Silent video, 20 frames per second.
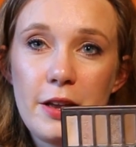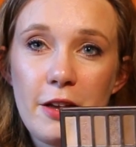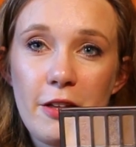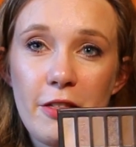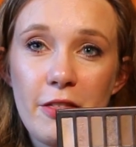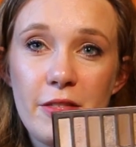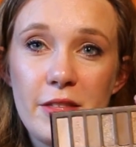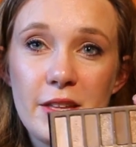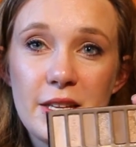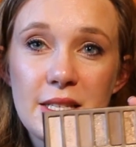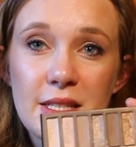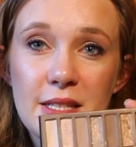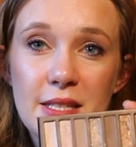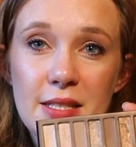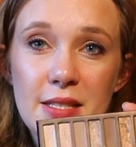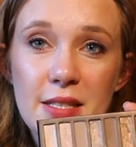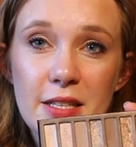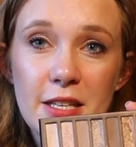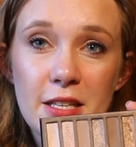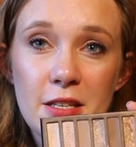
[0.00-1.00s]
This
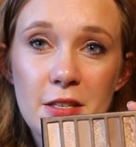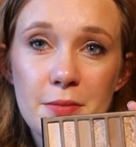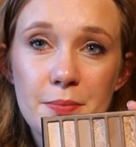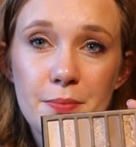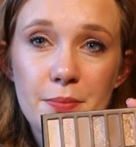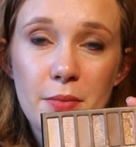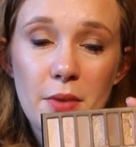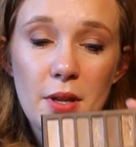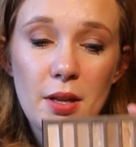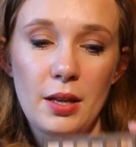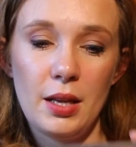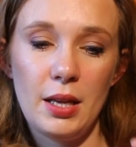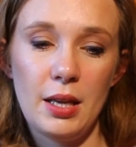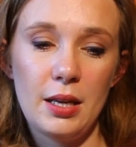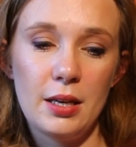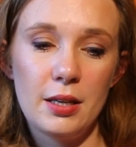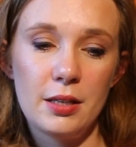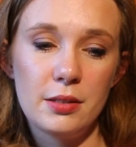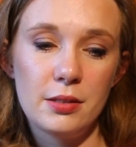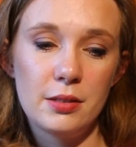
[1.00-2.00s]
is it,
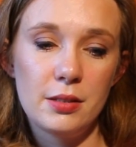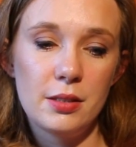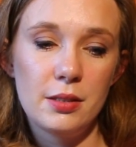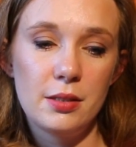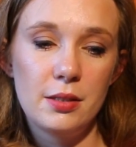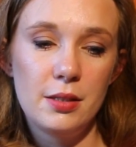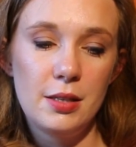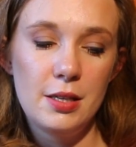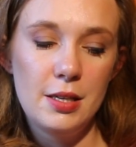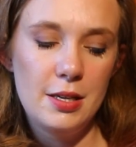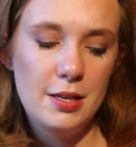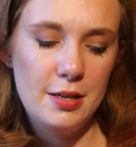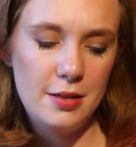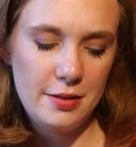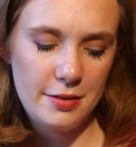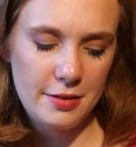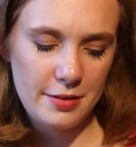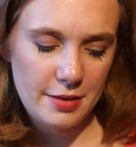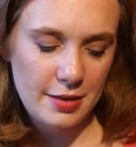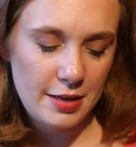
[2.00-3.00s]
and
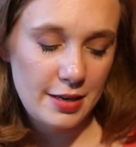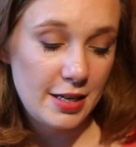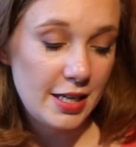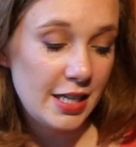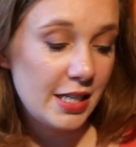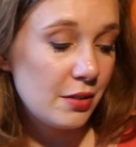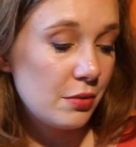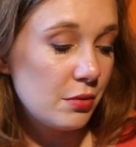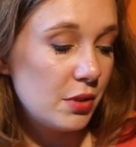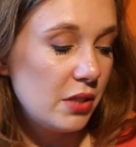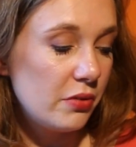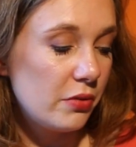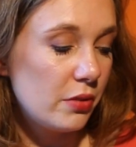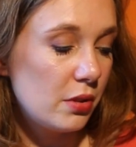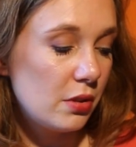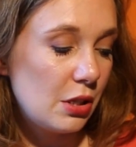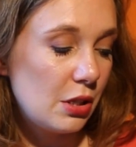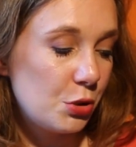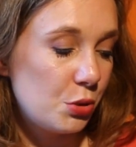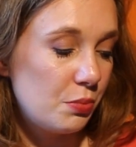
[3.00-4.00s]
I don't even
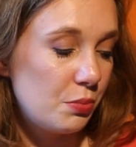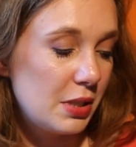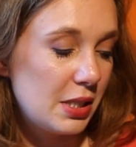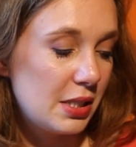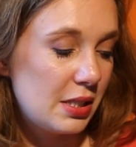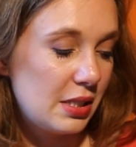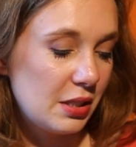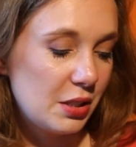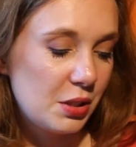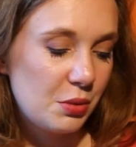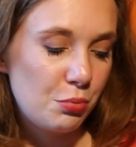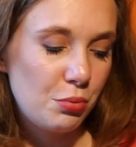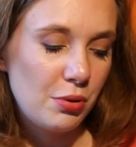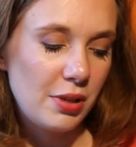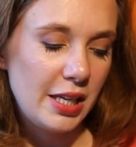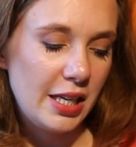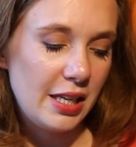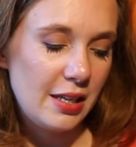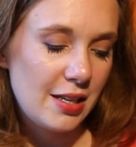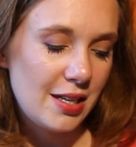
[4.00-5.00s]
know how to best
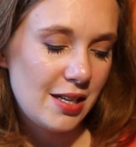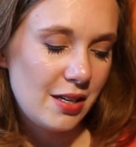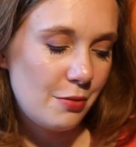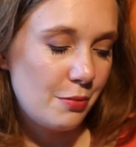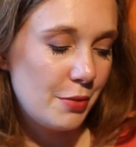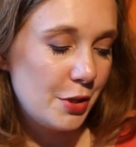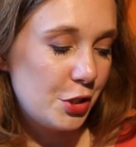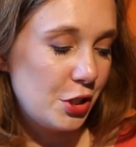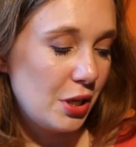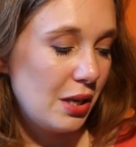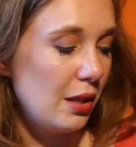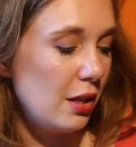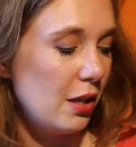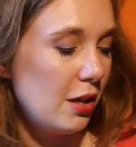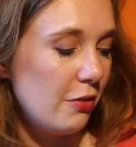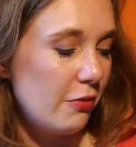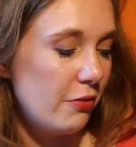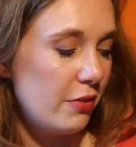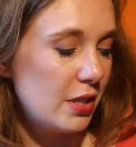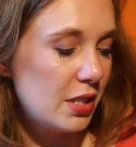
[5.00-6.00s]
explain how much I
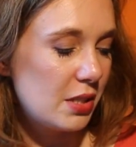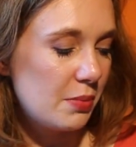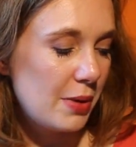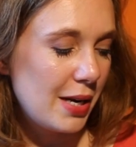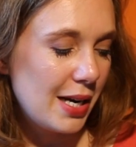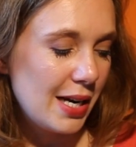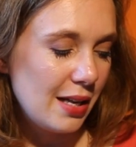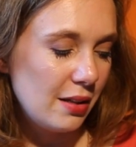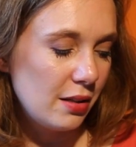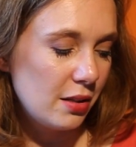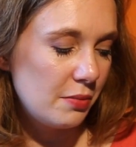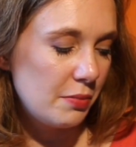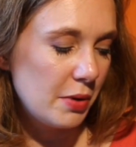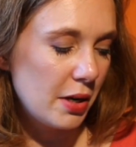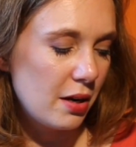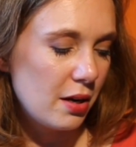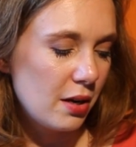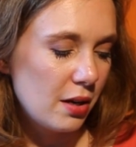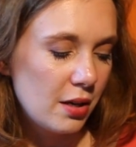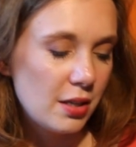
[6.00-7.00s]
love this palette,
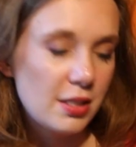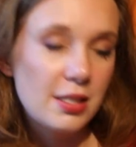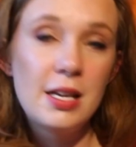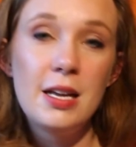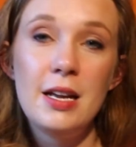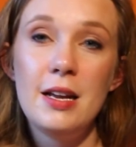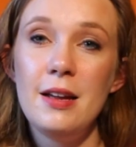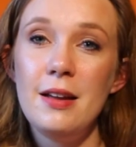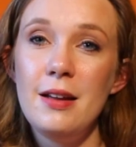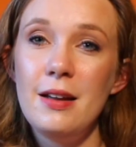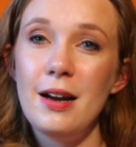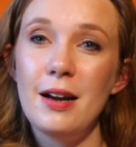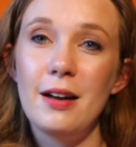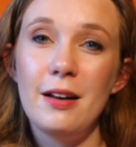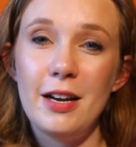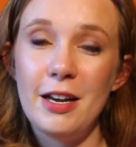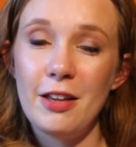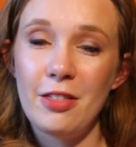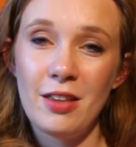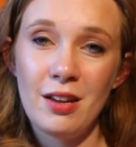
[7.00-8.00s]
because
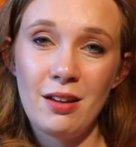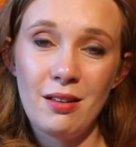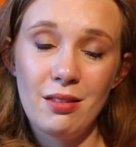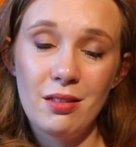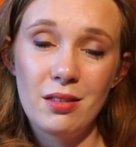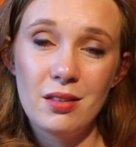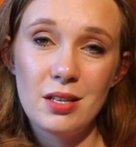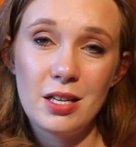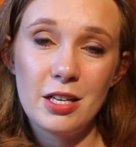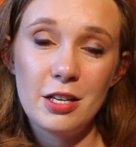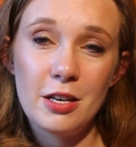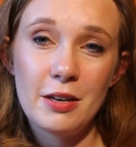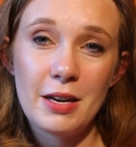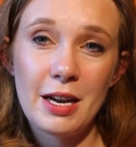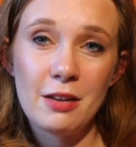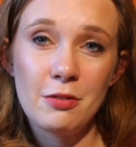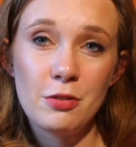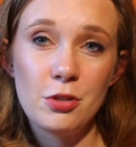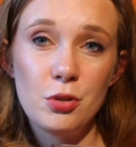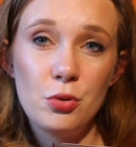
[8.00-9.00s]
I think that I
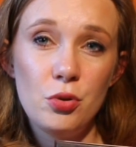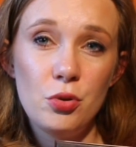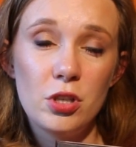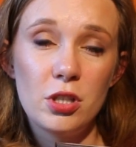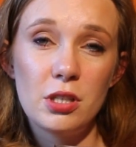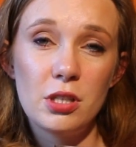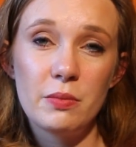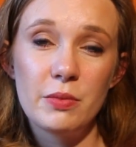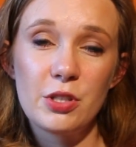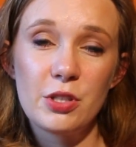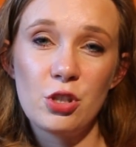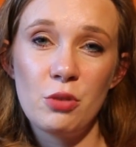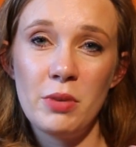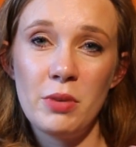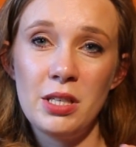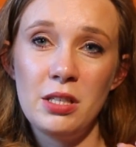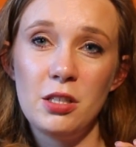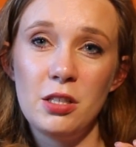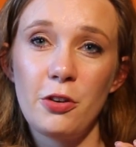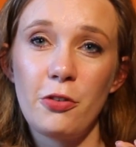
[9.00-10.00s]
can do so
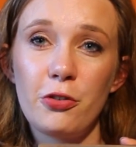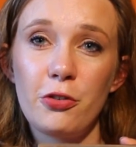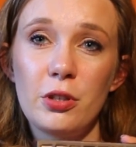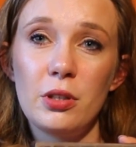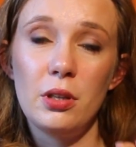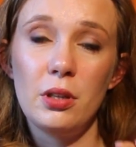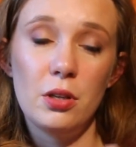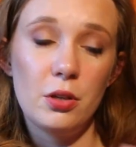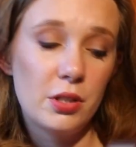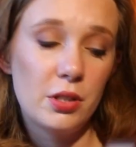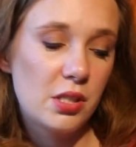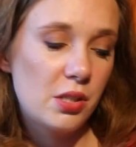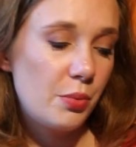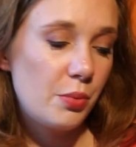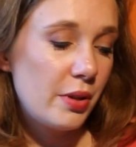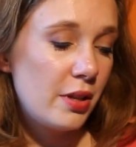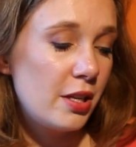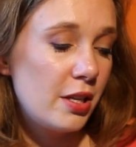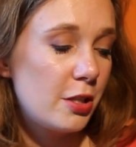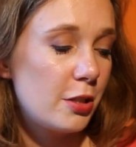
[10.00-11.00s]
many different looks
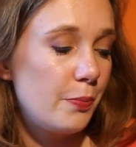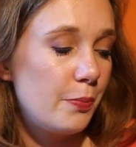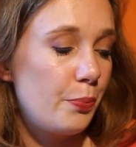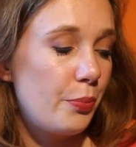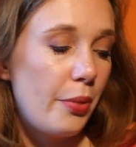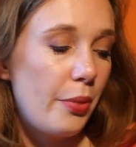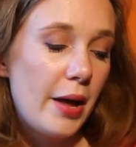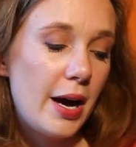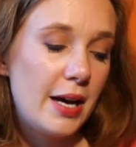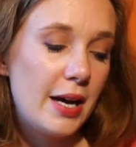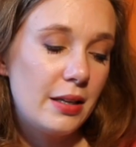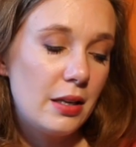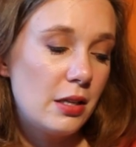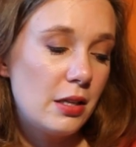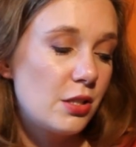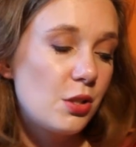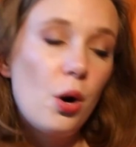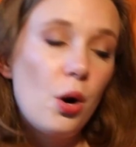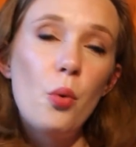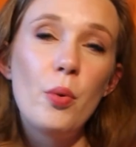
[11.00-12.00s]
with it that
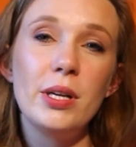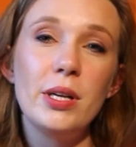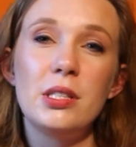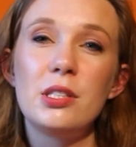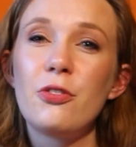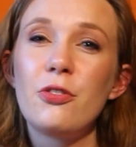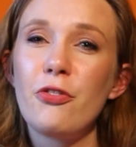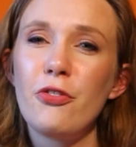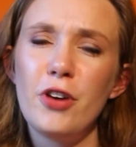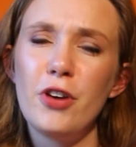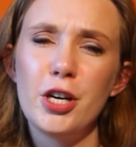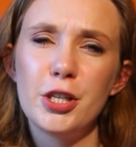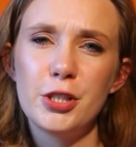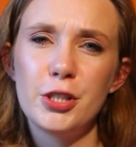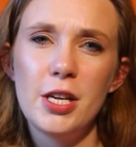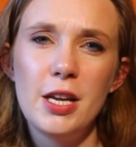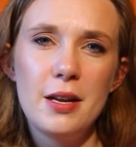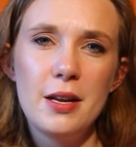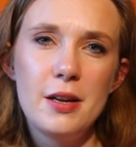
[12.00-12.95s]
is always fun.